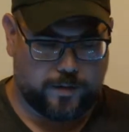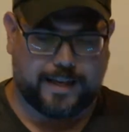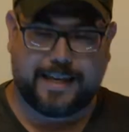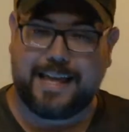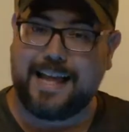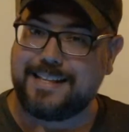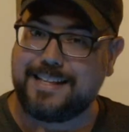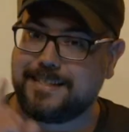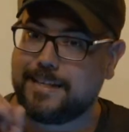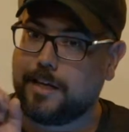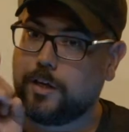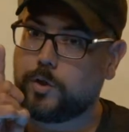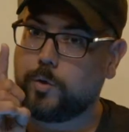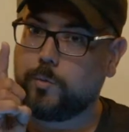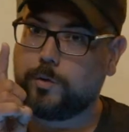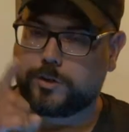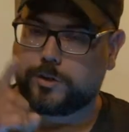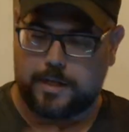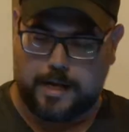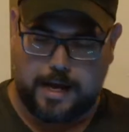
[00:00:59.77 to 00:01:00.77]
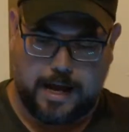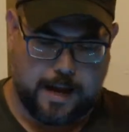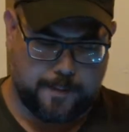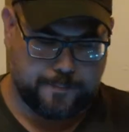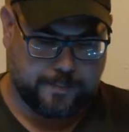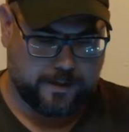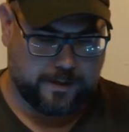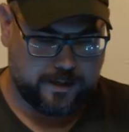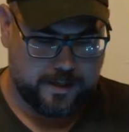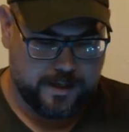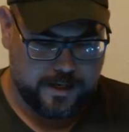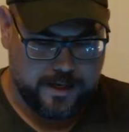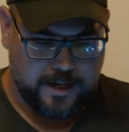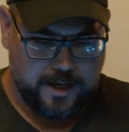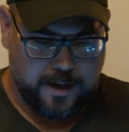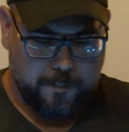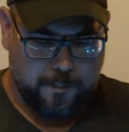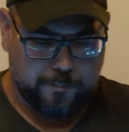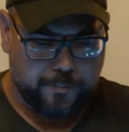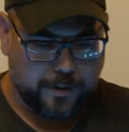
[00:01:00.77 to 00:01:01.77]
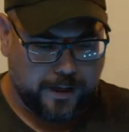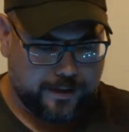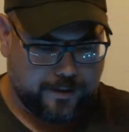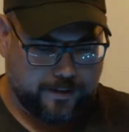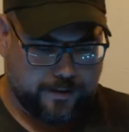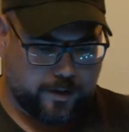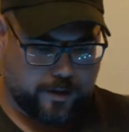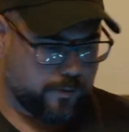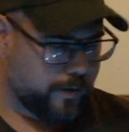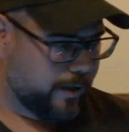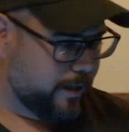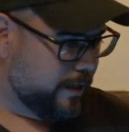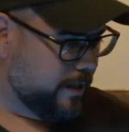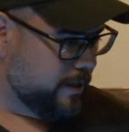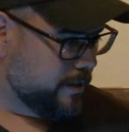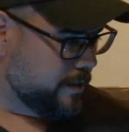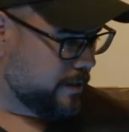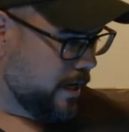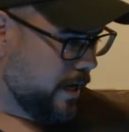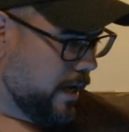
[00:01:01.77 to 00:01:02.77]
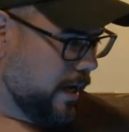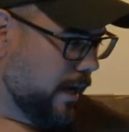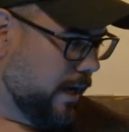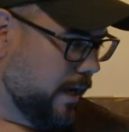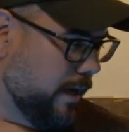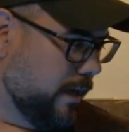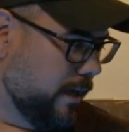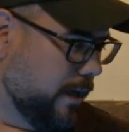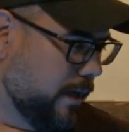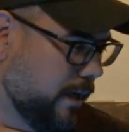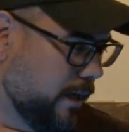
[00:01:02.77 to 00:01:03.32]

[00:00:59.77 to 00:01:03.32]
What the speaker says: I can't tell you what's going to happen, but there is a